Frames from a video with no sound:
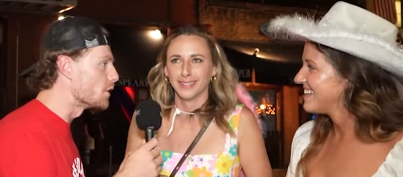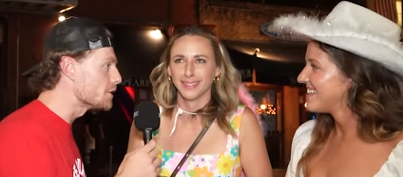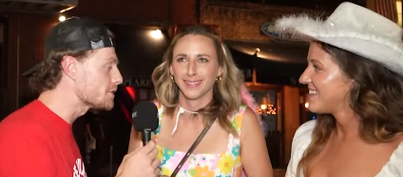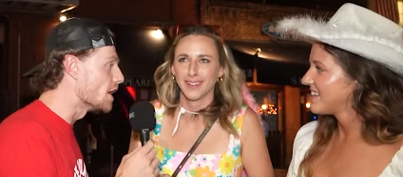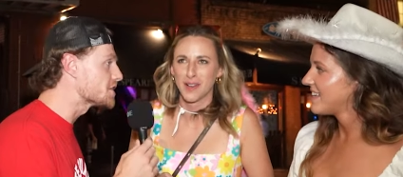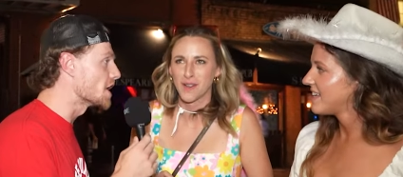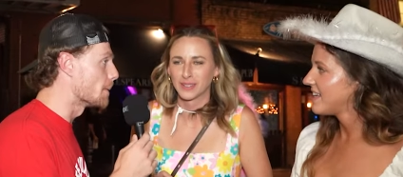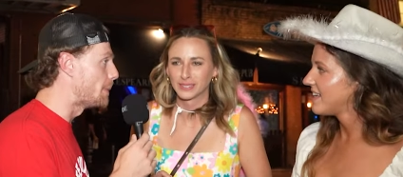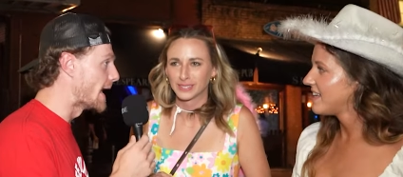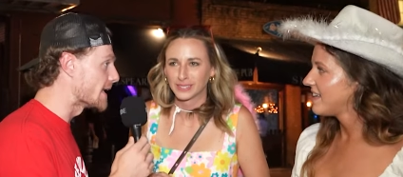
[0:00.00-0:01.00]
Speaker 1: what are your thoughts
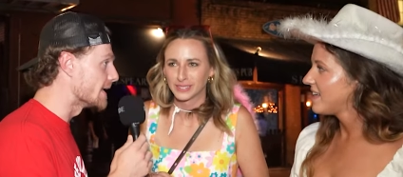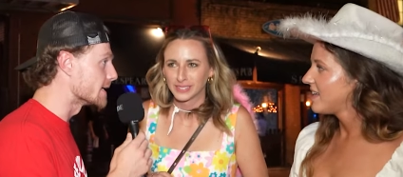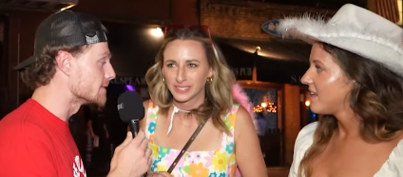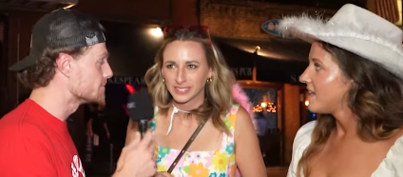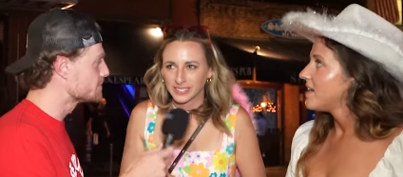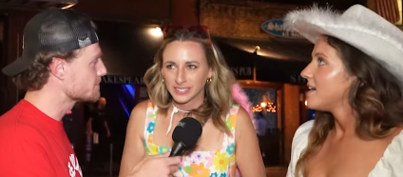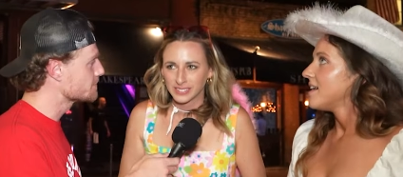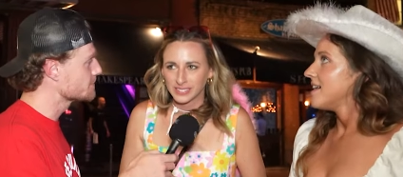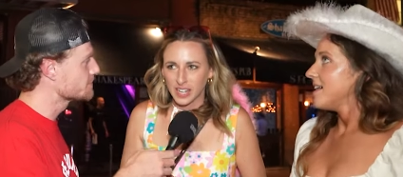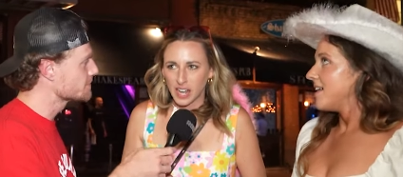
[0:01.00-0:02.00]
on pegging?
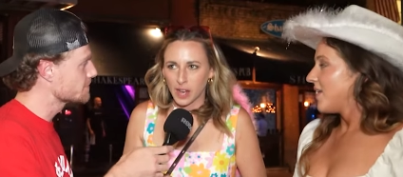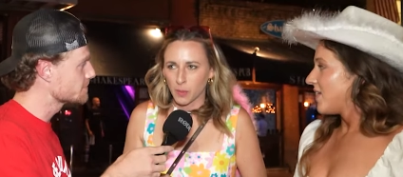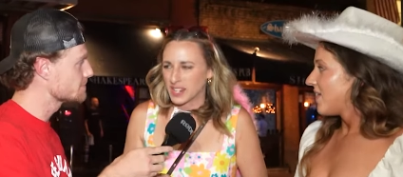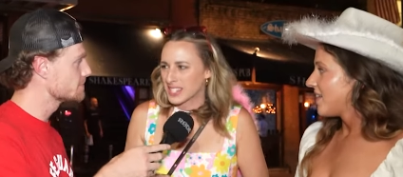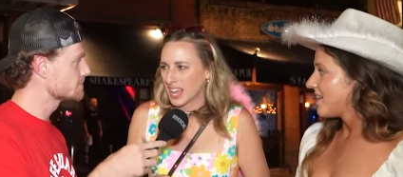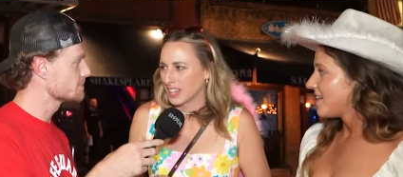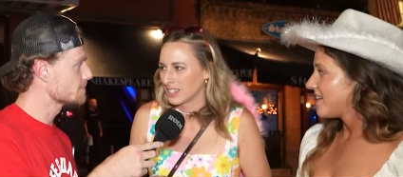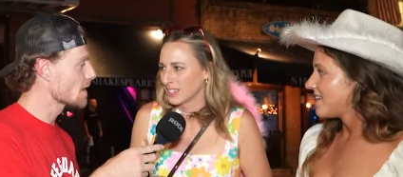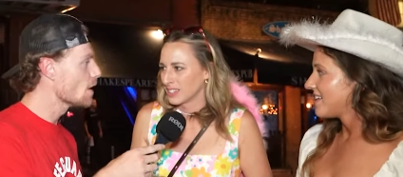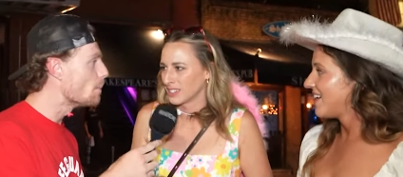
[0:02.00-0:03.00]
What is that?
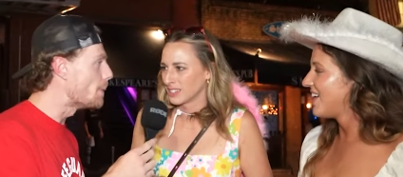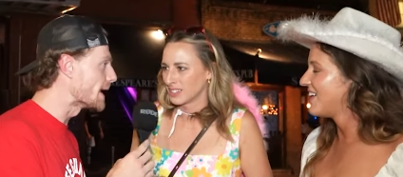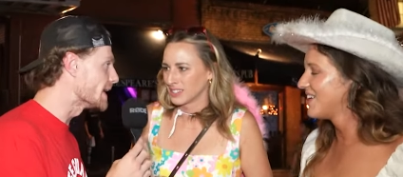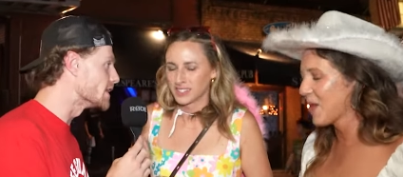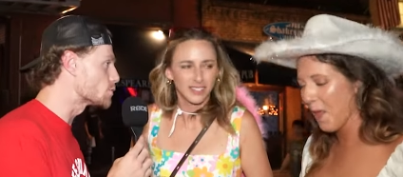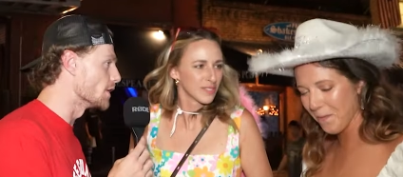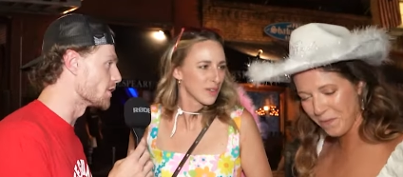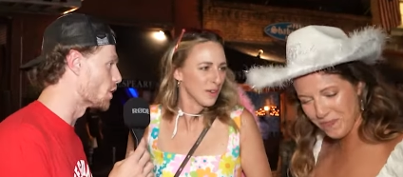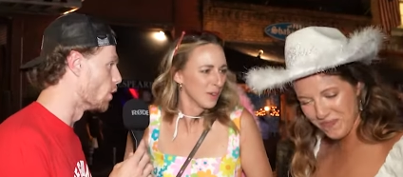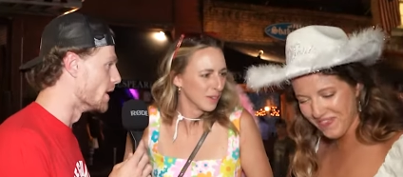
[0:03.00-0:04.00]
Pegging is where the
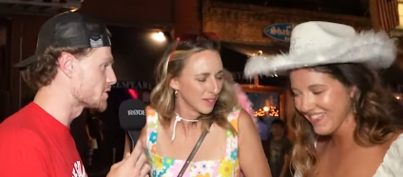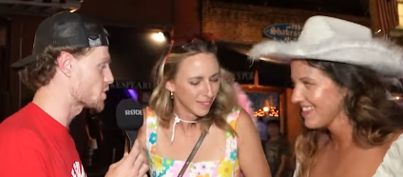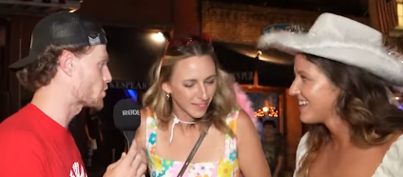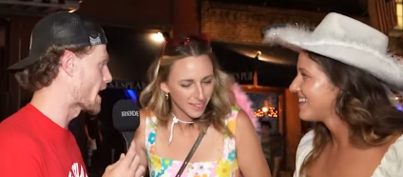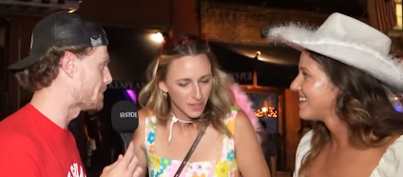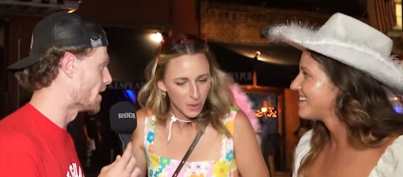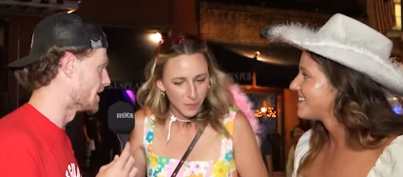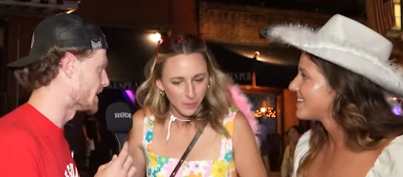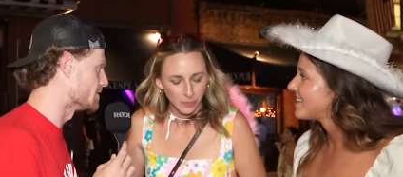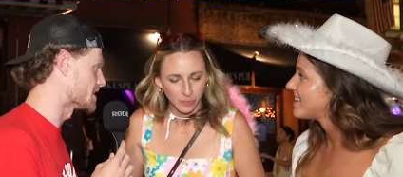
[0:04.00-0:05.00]
girl wears a strap on
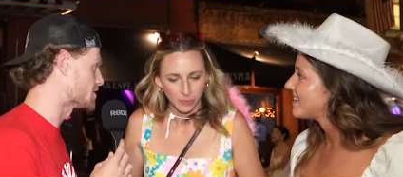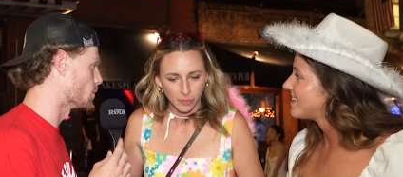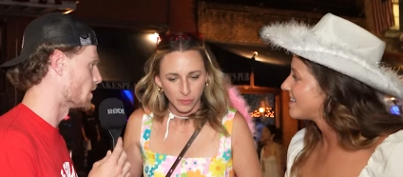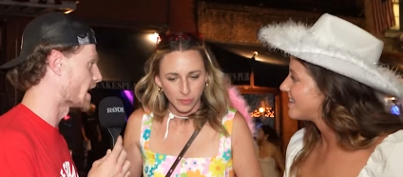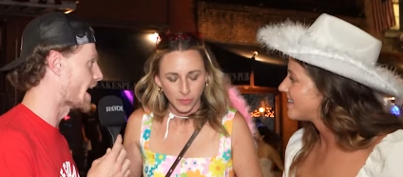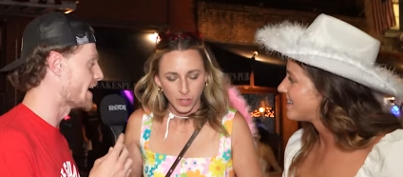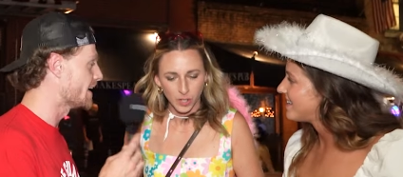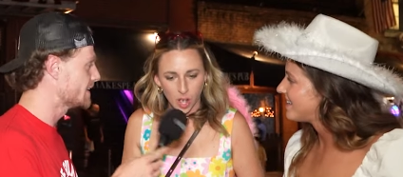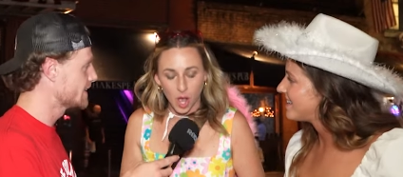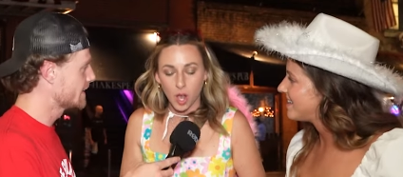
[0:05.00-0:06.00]
and gives it to her guy.
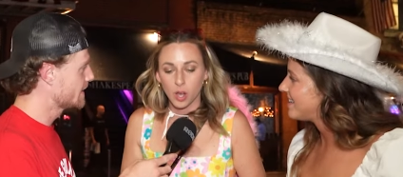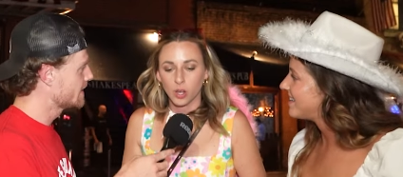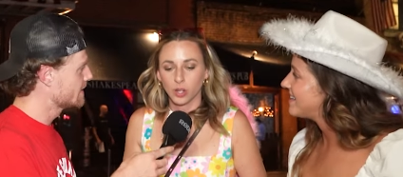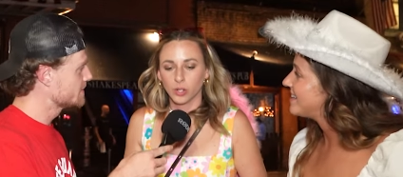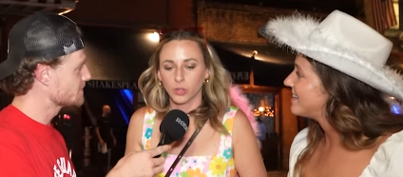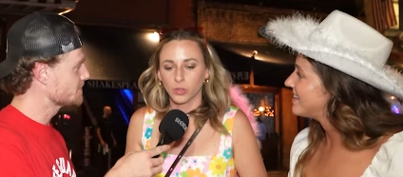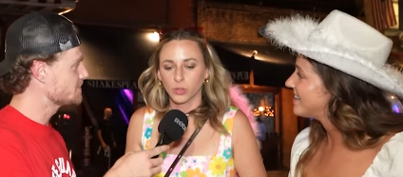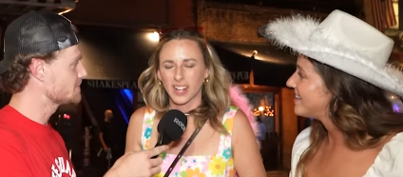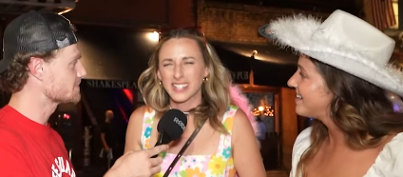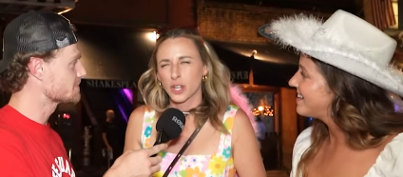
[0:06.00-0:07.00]

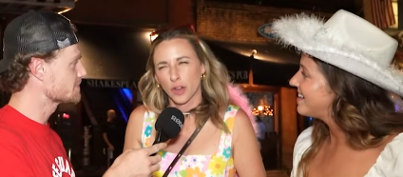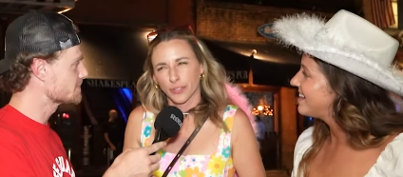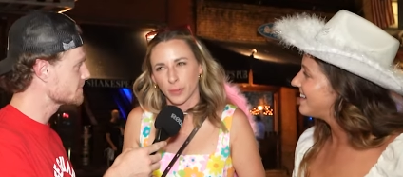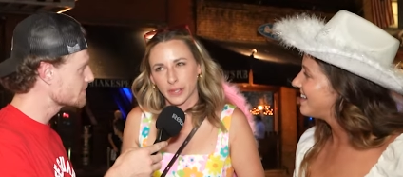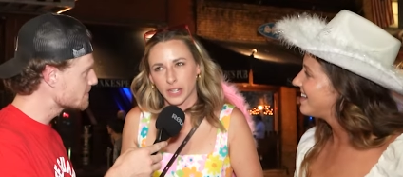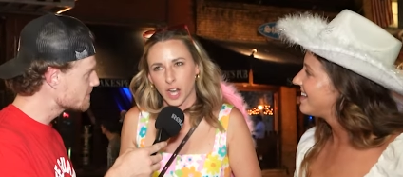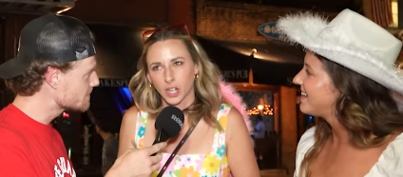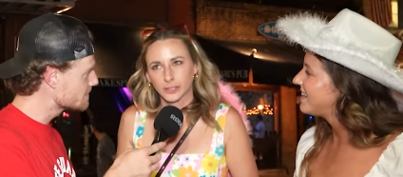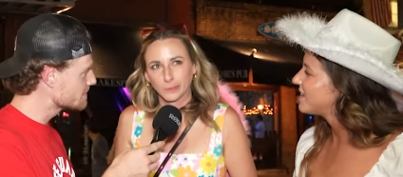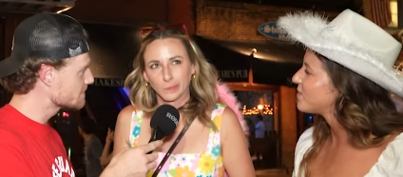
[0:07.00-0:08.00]
Speaker 2: Oh, that's a no for me,
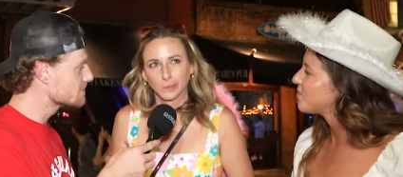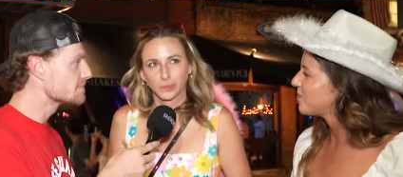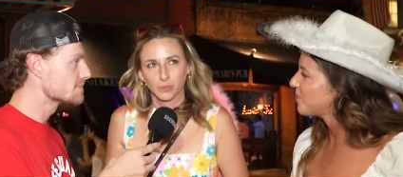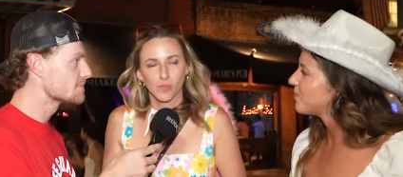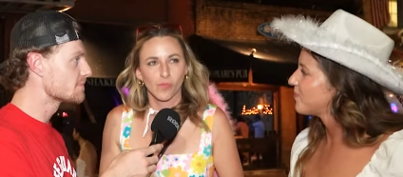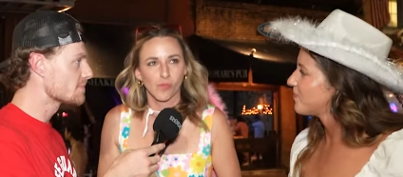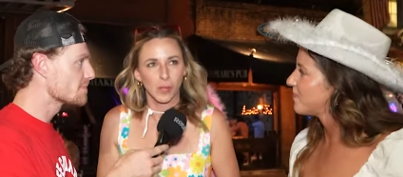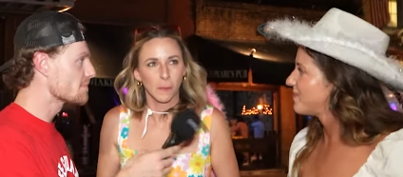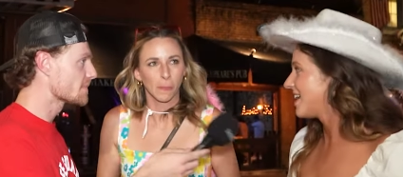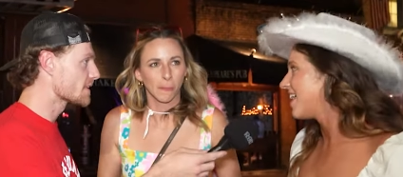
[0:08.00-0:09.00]
dog.
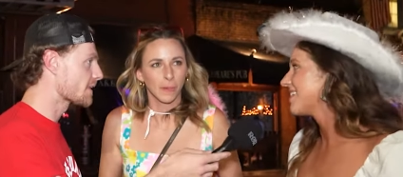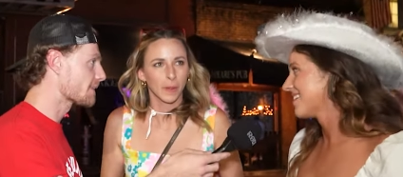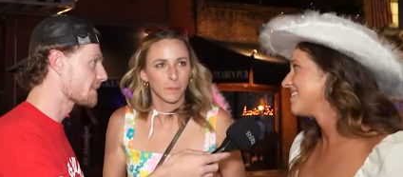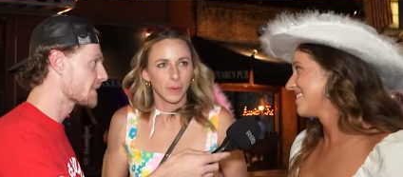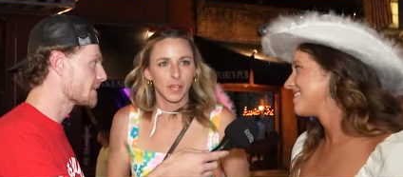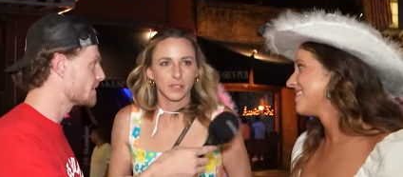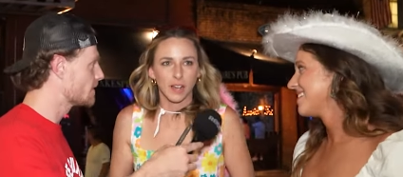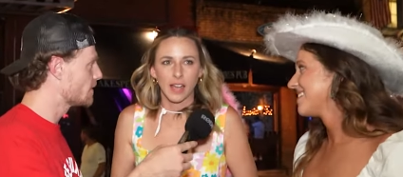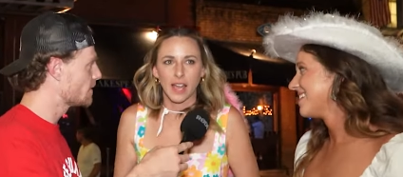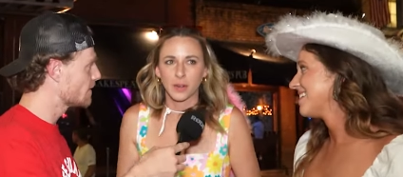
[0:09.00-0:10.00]
Dog. But
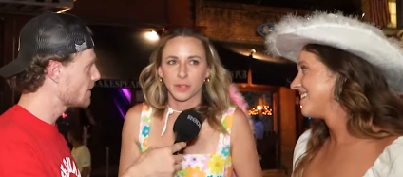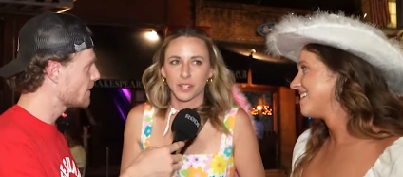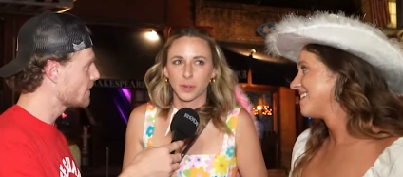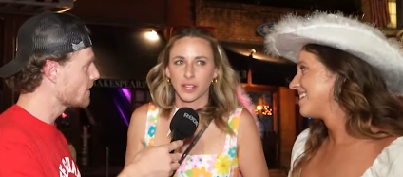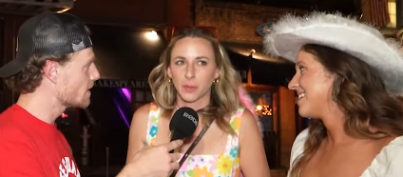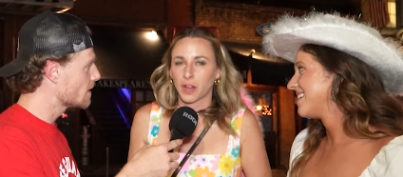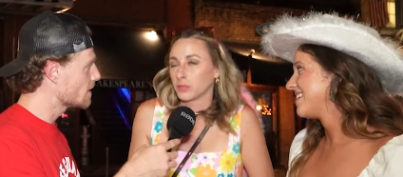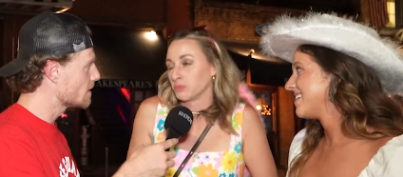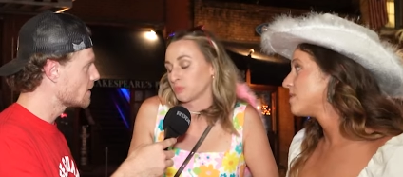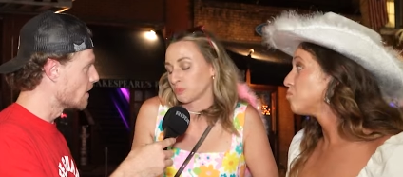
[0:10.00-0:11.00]
uh, anyone can do what they
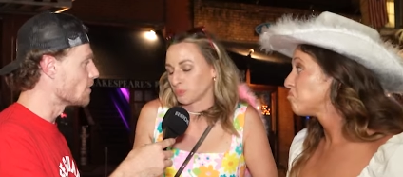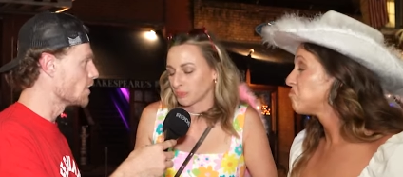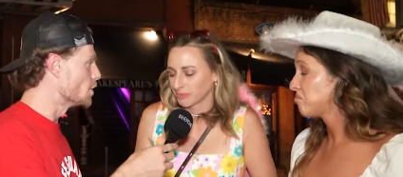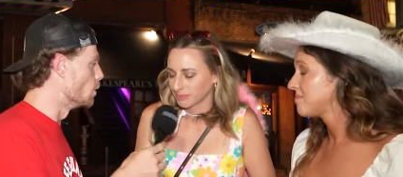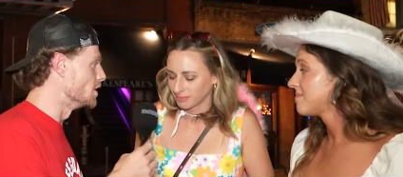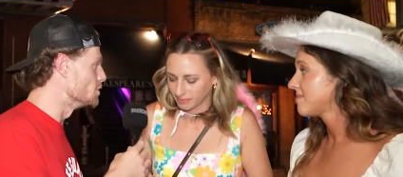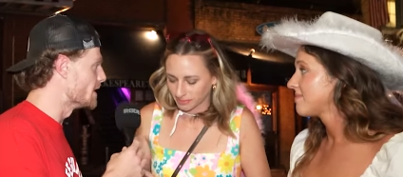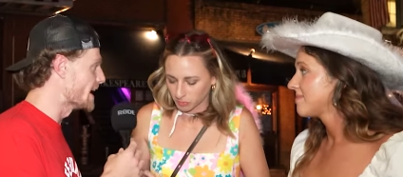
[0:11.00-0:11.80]
want.
Speaker 1: You wouldn't do